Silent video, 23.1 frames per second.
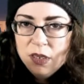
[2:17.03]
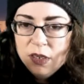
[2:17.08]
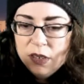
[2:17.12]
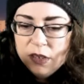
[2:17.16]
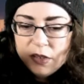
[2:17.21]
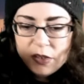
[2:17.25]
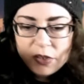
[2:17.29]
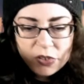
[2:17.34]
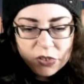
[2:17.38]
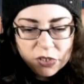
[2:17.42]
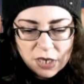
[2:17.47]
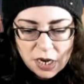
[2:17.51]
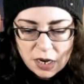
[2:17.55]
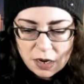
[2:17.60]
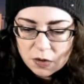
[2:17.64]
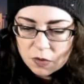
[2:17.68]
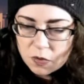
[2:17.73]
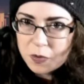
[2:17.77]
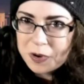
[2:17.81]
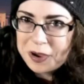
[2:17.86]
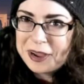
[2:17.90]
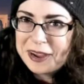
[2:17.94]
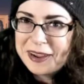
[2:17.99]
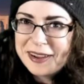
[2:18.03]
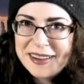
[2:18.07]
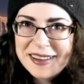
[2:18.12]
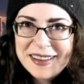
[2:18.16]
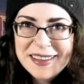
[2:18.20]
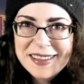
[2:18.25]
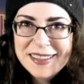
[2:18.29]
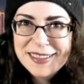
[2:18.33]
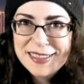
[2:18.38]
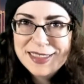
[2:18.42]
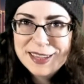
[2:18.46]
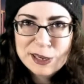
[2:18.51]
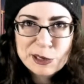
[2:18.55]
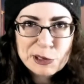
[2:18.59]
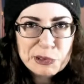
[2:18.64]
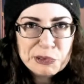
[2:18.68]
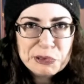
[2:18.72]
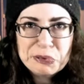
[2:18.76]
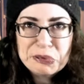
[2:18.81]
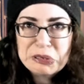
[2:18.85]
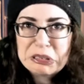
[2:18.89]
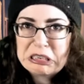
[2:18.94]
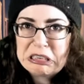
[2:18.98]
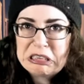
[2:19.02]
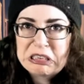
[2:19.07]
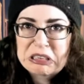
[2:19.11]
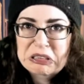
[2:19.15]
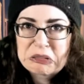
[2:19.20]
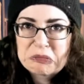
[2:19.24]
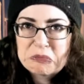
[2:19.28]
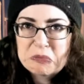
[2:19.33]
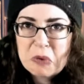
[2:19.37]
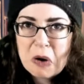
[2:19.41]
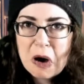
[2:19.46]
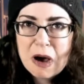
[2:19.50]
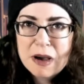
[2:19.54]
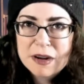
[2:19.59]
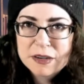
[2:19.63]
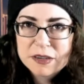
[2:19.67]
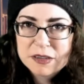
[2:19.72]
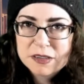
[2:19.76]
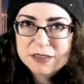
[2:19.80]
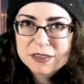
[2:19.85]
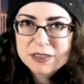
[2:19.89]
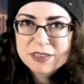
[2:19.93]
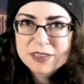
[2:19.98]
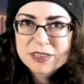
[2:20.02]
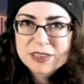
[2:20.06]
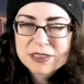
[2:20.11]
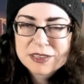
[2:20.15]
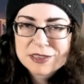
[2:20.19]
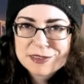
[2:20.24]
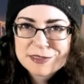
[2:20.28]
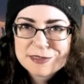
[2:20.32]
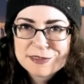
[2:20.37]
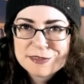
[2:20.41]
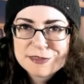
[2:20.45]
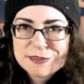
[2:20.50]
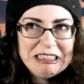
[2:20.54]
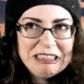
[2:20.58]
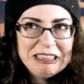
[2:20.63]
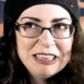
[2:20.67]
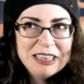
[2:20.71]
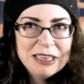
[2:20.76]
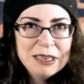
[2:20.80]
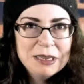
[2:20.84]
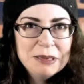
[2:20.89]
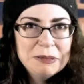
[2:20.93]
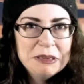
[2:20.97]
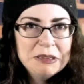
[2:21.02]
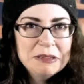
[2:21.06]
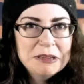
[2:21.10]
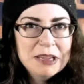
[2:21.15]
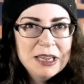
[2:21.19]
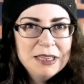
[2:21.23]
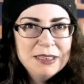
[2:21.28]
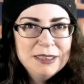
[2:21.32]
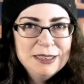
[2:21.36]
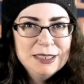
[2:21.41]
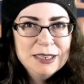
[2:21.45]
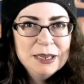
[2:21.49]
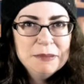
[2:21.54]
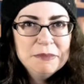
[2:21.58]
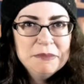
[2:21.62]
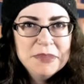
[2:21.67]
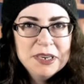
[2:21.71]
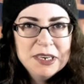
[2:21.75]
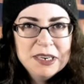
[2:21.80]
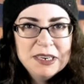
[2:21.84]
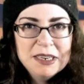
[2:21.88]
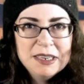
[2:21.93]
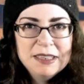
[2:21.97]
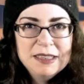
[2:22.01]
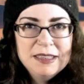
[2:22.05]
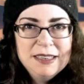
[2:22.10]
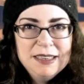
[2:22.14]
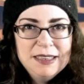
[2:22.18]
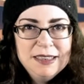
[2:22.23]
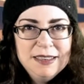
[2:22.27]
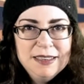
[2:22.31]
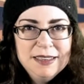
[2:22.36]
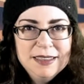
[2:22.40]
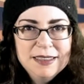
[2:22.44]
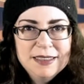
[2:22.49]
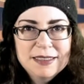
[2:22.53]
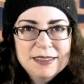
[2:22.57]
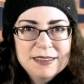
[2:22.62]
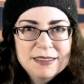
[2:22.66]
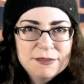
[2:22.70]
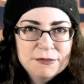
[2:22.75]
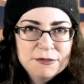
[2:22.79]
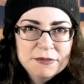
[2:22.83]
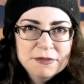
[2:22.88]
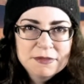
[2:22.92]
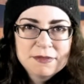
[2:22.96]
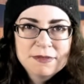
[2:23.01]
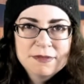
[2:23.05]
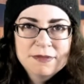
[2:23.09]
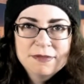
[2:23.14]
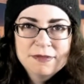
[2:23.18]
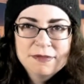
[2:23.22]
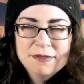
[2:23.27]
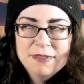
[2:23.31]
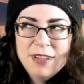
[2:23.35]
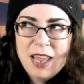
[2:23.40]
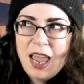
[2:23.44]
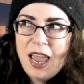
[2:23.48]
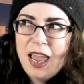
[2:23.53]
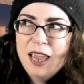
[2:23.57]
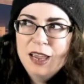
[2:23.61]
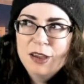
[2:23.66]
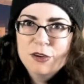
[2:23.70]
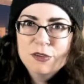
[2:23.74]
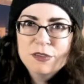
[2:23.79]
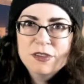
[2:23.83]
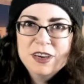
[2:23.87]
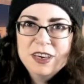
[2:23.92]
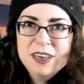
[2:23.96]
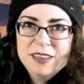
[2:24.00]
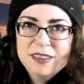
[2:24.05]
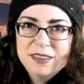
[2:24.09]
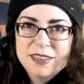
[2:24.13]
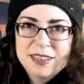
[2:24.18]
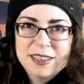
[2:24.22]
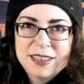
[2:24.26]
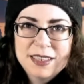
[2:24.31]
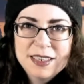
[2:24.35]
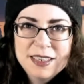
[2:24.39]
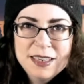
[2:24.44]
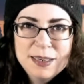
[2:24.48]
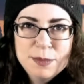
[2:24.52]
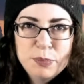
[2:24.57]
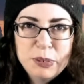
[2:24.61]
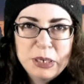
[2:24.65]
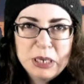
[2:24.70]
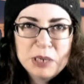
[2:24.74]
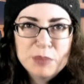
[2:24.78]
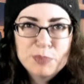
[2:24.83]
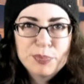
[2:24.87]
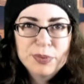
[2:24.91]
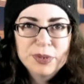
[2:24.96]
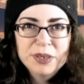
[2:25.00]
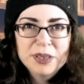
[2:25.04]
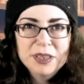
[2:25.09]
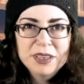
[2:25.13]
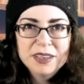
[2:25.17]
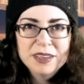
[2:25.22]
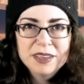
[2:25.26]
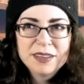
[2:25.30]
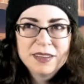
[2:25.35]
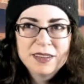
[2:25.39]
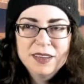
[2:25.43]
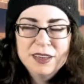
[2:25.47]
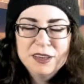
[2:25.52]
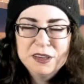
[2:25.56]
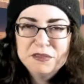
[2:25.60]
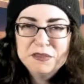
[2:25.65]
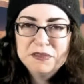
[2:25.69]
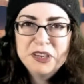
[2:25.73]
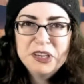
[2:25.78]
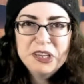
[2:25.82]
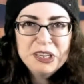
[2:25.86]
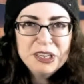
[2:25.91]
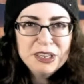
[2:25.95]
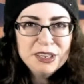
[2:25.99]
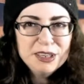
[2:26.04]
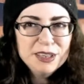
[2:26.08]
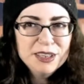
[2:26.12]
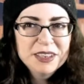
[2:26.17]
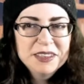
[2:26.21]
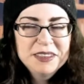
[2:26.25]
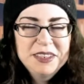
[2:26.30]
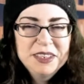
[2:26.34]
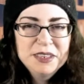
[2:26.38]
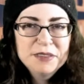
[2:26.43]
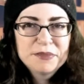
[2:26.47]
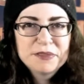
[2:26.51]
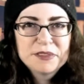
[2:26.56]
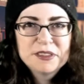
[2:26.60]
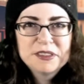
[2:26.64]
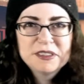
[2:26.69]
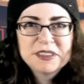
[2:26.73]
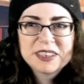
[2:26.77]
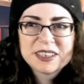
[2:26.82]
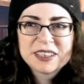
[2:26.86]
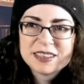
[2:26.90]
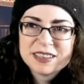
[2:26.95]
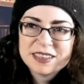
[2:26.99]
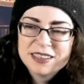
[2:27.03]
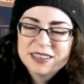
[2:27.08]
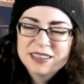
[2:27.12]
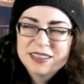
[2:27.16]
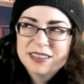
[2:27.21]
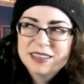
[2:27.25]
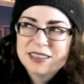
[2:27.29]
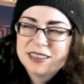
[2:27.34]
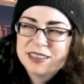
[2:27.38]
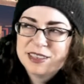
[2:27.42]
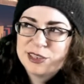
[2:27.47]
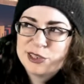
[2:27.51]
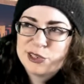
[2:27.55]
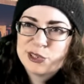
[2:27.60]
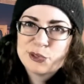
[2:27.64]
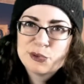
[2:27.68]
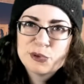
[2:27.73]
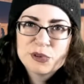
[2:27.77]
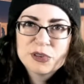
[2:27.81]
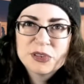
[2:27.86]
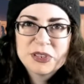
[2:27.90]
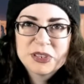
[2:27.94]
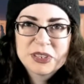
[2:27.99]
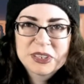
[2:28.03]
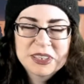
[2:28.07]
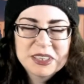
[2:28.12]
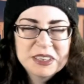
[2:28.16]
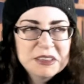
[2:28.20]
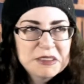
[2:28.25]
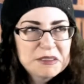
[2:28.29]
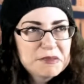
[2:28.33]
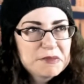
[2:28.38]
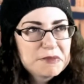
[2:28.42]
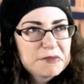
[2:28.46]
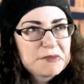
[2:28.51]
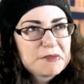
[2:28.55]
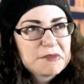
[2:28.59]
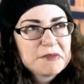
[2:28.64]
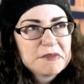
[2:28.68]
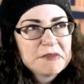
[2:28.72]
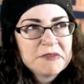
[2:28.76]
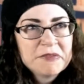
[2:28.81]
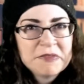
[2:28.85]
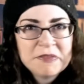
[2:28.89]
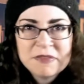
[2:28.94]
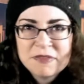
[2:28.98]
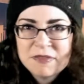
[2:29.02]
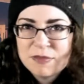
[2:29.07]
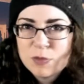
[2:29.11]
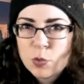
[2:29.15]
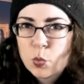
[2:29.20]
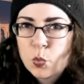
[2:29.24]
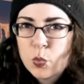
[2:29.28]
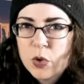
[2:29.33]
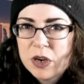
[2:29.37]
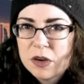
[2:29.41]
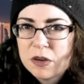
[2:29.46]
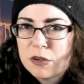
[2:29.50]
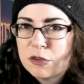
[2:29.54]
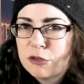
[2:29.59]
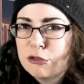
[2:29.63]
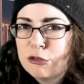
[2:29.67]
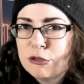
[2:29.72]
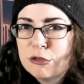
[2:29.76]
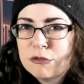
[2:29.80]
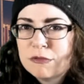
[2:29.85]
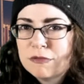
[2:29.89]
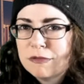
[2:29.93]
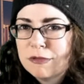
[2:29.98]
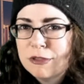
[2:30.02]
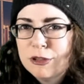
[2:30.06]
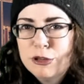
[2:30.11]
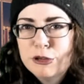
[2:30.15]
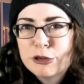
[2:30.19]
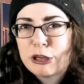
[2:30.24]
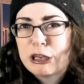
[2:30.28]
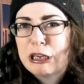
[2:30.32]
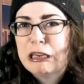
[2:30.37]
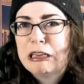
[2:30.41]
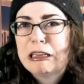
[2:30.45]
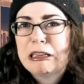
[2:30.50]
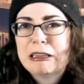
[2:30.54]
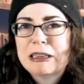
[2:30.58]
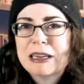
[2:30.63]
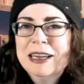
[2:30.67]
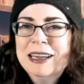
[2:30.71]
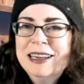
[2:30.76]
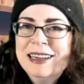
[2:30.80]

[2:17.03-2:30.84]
stairway that goes into the waters. He ends up meeting these angry sea people of all different sorts of weird looking